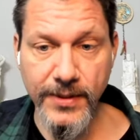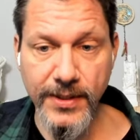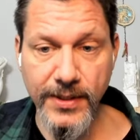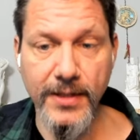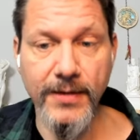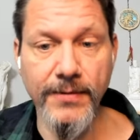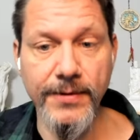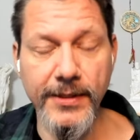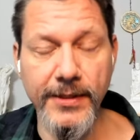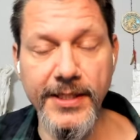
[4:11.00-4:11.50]

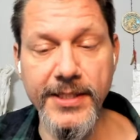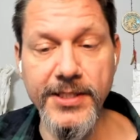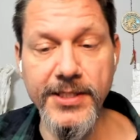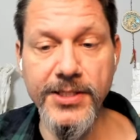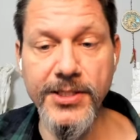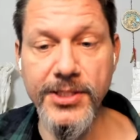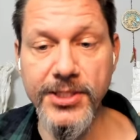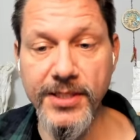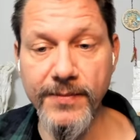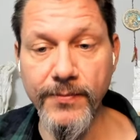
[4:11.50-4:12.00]
our
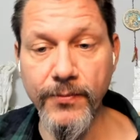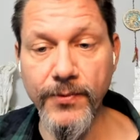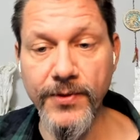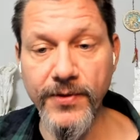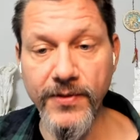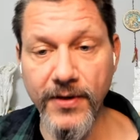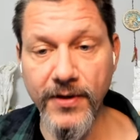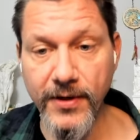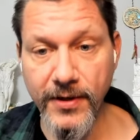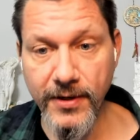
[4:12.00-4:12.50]
relationship
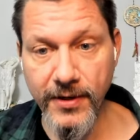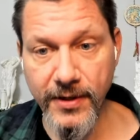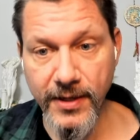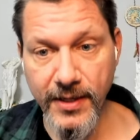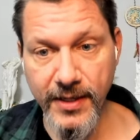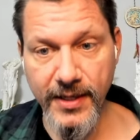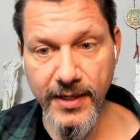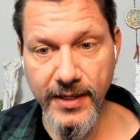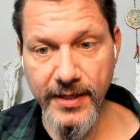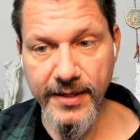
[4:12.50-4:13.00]
with our
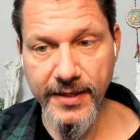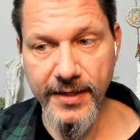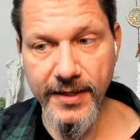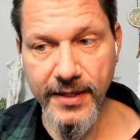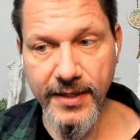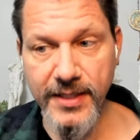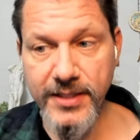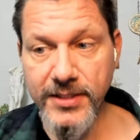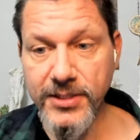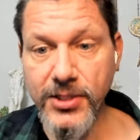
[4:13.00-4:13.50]

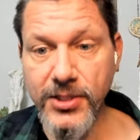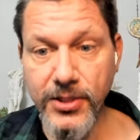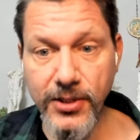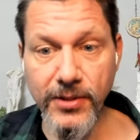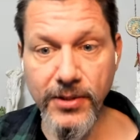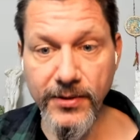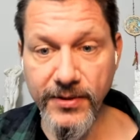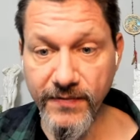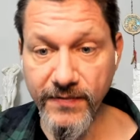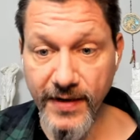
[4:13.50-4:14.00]

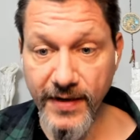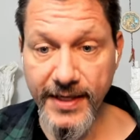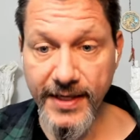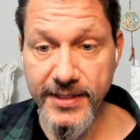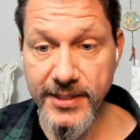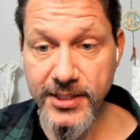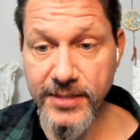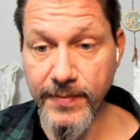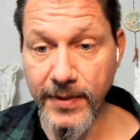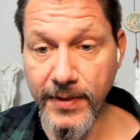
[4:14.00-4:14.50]
internal
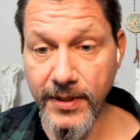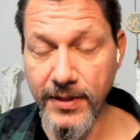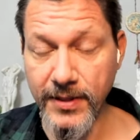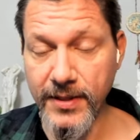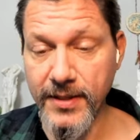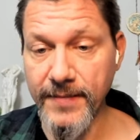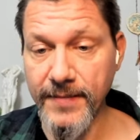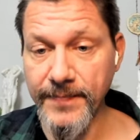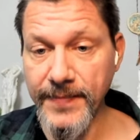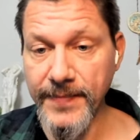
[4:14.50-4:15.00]
divine
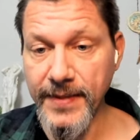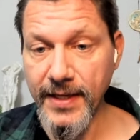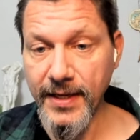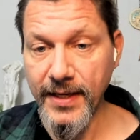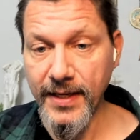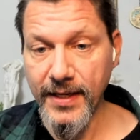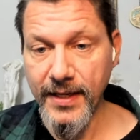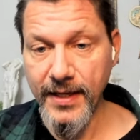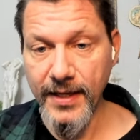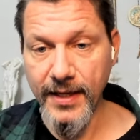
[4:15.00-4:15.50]
spark.
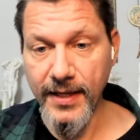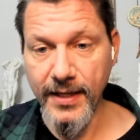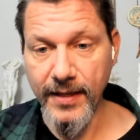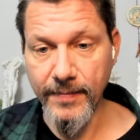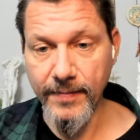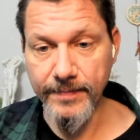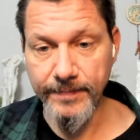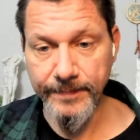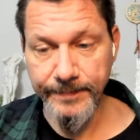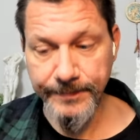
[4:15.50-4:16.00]

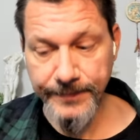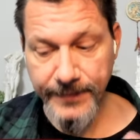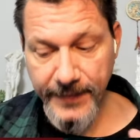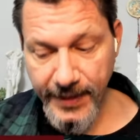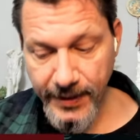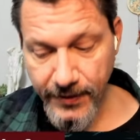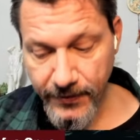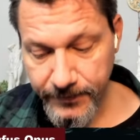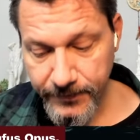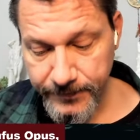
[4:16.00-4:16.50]

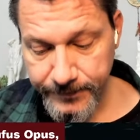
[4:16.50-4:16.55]
Now,